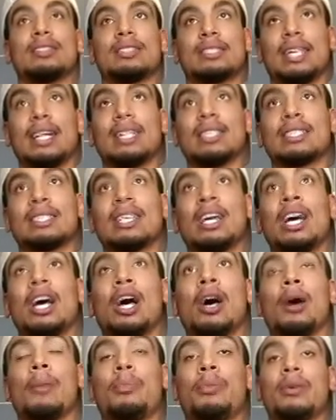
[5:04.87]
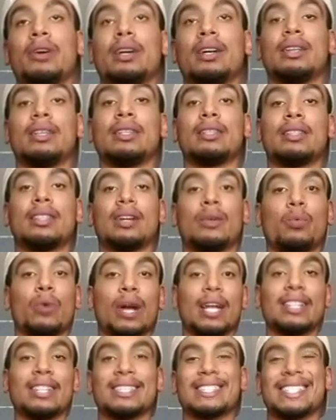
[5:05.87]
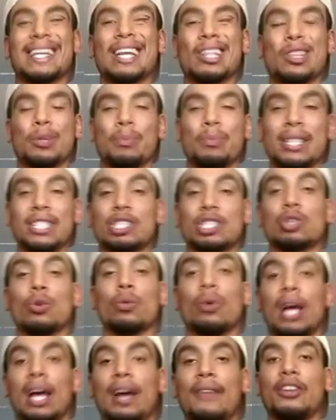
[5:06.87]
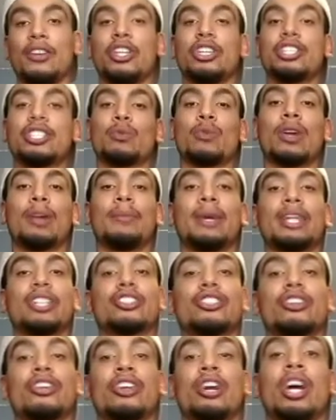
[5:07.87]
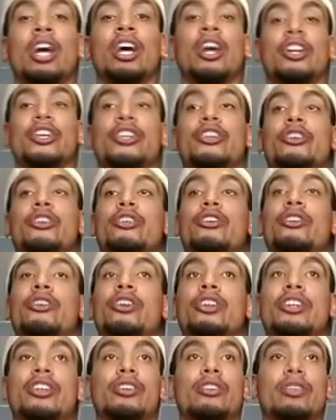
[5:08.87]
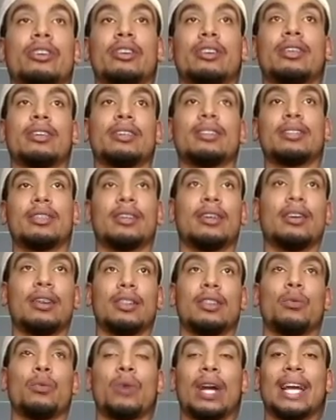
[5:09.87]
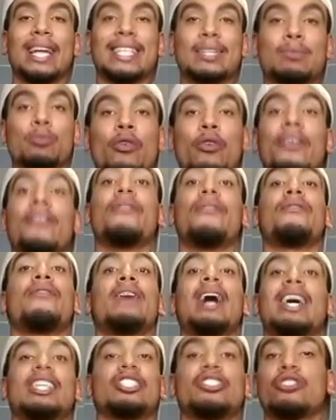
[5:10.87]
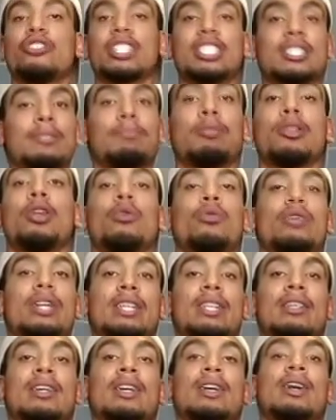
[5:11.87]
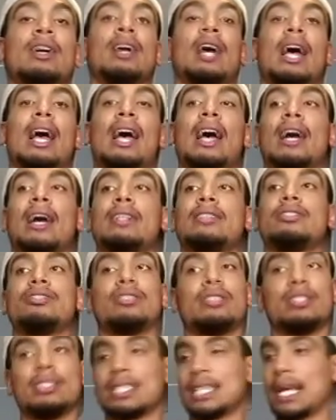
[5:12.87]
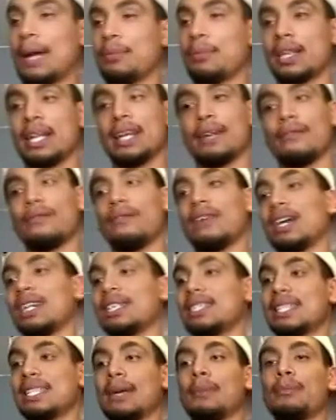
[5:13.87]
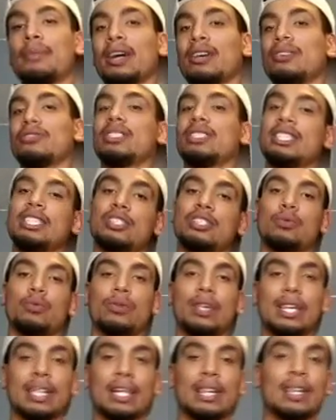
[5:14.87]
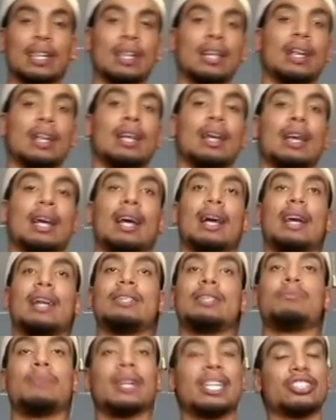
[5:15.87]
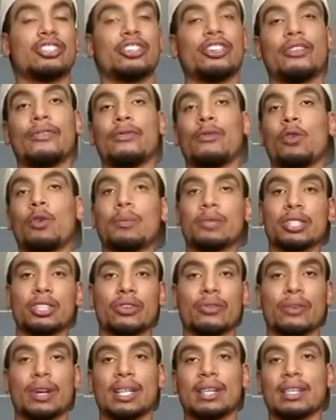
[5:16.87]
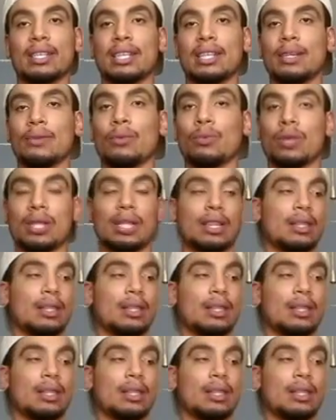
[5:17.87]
sets, but the weight doesn't have to be so heavy. You just want to make sure the weight is moving fast. You're exploding, and same thing, 5 to 10 pounds each week, and make sure your form is correctly